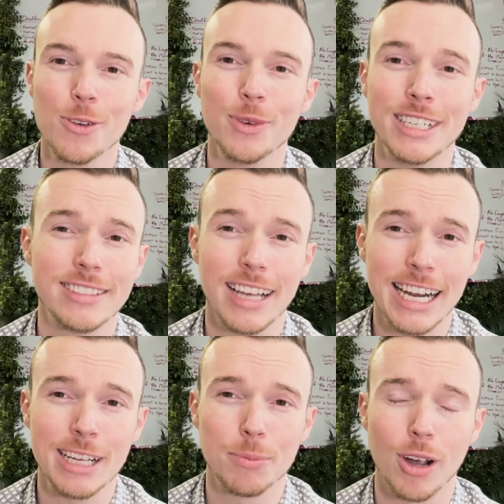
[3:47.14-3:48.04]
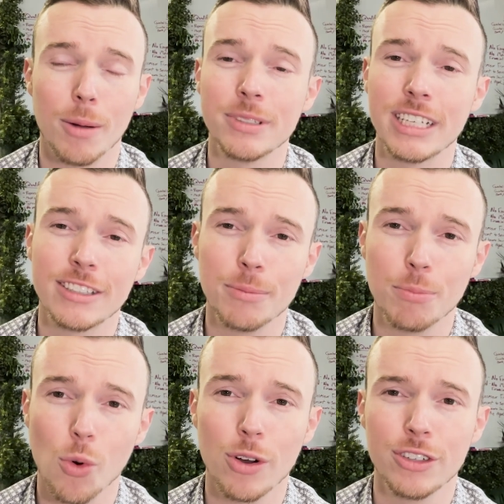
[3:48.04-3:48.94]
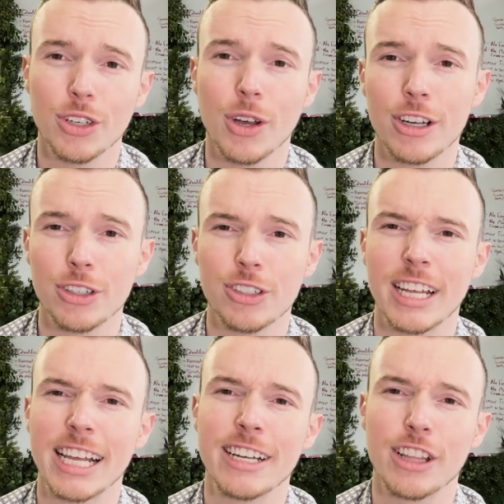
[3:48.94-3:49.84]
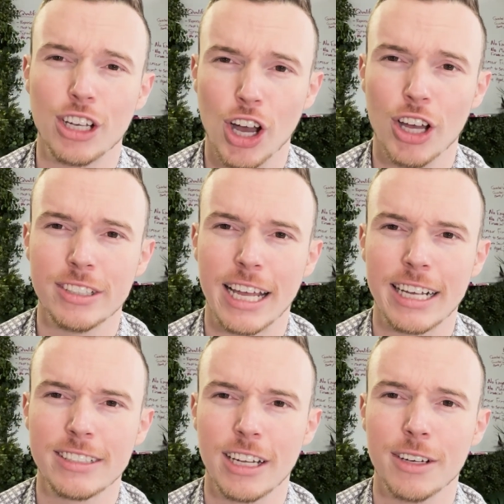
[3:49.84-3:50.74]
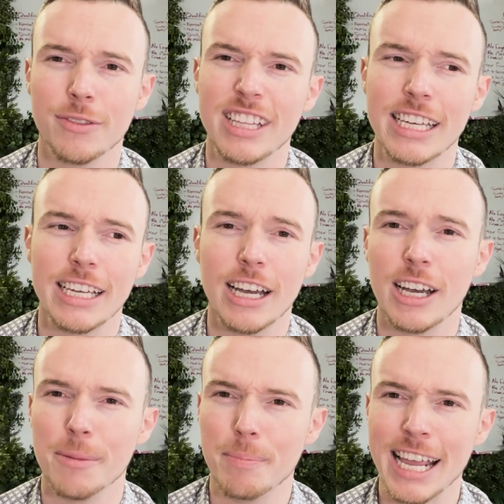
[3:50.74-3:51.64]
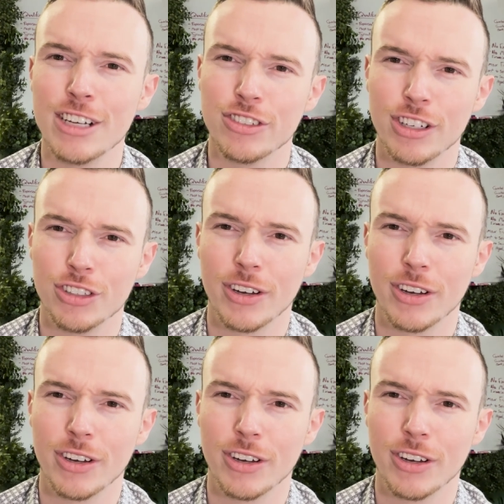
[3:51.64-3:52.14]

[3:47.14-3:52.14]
When designing prompts, it's important to understand the context of the page that you're